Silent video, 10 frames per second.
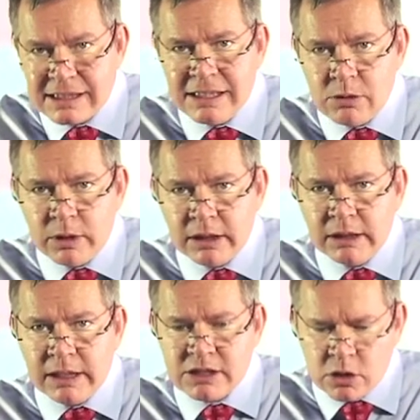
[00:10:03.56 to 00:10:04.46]
whether
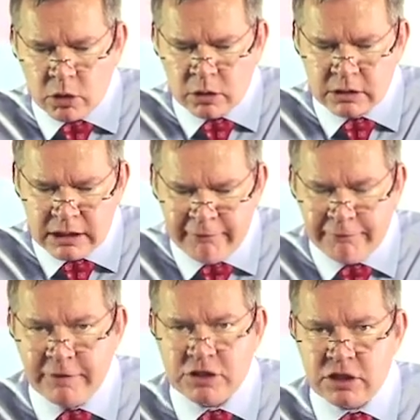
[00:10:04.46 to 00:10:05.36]
there's not
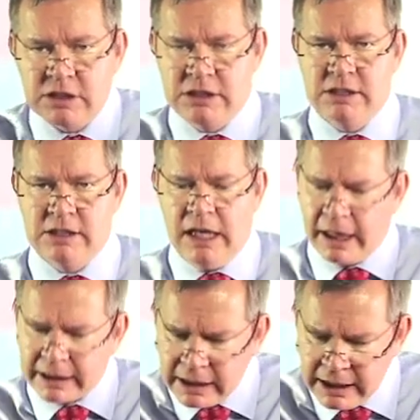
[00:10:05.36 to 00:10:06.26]
efficiencies that I
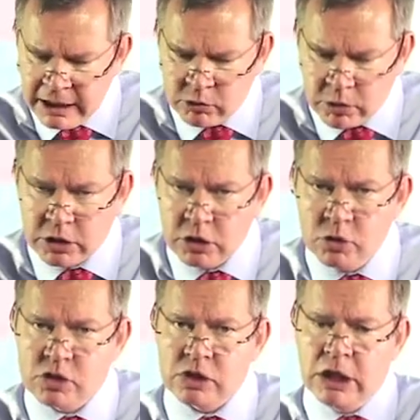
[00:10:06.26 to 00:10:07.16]
can
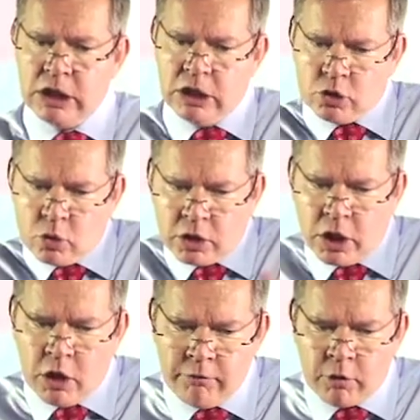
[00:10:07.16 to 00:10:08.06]
introduce into the
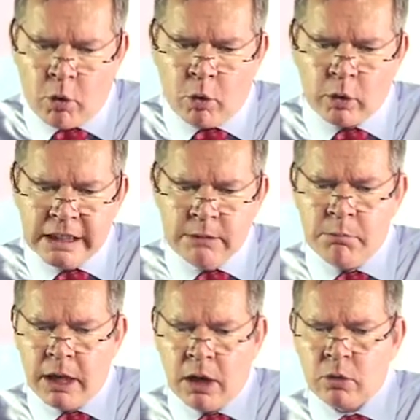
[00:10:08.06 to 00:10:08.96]
overall
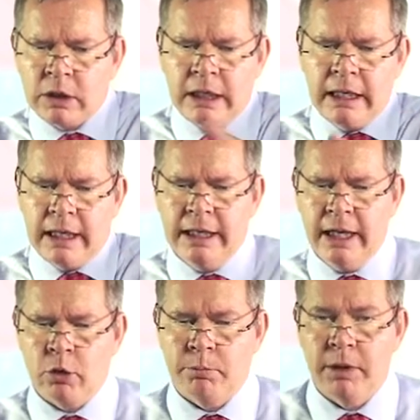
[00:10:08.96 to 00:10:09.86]
inbound and
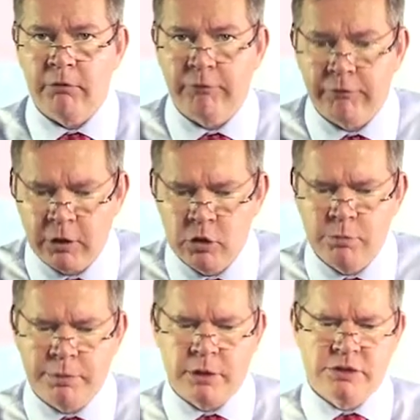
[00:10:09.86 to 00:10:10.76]
outbound flow
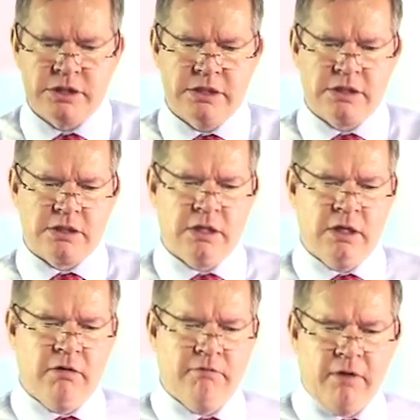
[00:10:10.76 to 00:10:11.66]
process
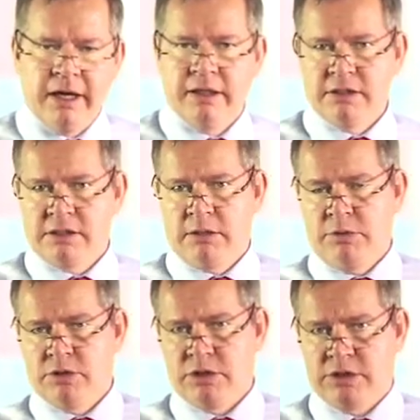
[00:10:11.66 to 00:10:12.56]
via
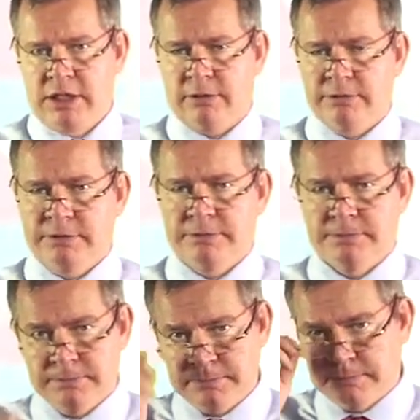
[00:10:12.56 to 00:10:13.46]
distribution channels.
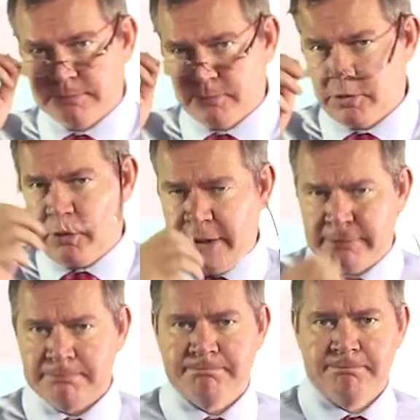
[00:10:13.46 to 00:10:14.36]
All right,
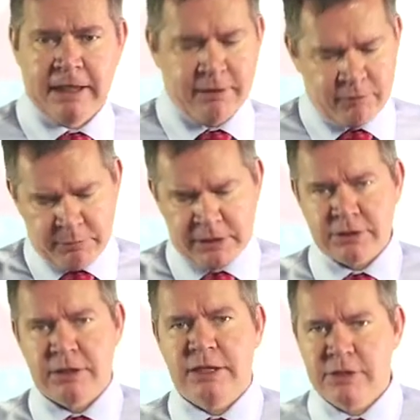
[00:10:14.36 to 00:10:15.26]
thank you very much.
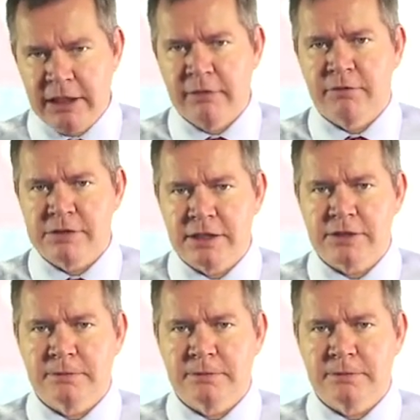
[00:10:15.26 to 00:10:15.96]
That's the end of the session.